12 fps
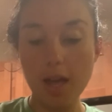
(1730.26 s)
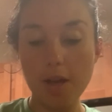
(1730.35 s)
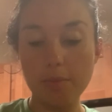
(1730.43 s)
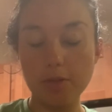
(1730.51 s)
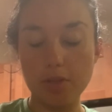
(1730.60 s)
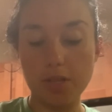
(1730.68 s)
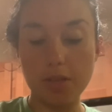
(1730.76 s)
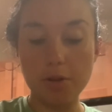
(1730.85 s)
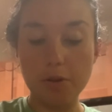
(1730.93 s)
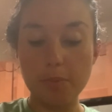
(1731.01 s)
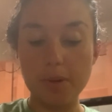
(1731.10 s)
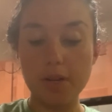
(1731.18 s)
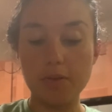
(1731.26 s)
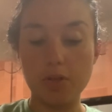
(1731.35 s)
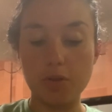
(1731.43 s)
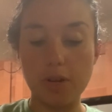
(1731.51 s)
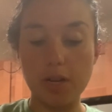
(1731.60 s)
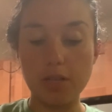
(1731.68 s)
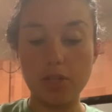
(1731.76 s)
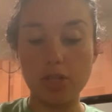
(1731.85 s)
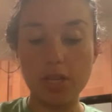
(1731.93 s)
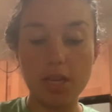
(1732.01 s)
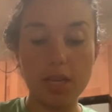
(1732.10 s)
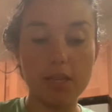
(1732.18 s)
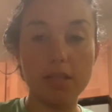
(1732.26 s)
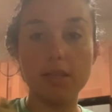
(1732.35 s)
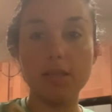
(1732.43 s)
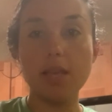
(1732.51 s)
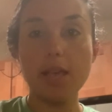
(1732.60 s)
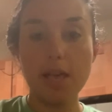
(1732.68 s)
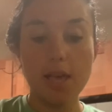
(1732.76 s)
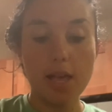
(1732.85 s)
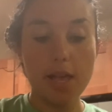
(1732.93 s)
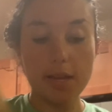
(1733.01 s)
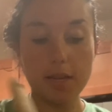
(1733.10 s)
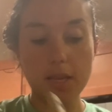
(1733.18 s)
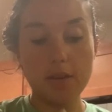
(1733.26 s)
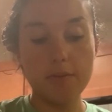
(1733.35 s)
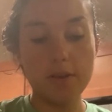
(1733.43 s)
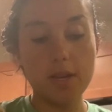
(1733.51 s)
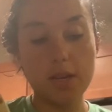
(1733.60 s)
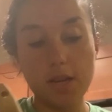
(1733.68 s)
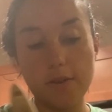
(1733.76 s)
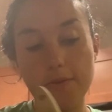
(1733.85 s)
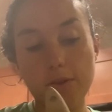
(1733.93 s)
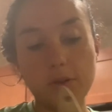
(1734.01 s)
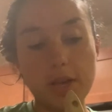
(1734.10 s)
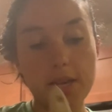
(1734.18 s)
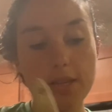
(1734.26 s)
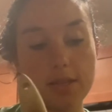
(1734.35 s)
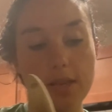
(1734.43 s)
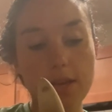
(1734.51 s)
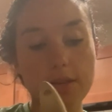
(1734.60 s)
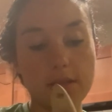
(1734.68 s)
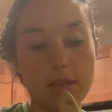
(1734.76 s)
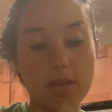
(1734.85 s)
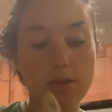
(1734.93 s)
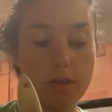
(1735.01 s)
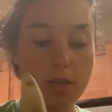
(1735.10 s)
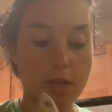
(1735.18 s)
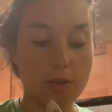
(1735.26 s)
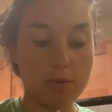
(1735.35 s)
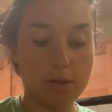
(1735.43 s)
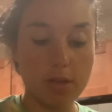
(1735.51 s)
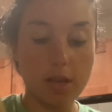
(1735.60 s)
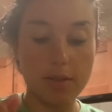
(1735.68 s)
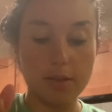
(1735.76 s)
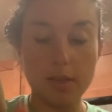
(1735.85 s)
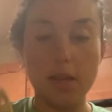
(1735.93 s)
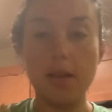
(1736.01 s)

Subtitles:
just a little bit of shredded cheese. And even if you like salsa, you can use salsa.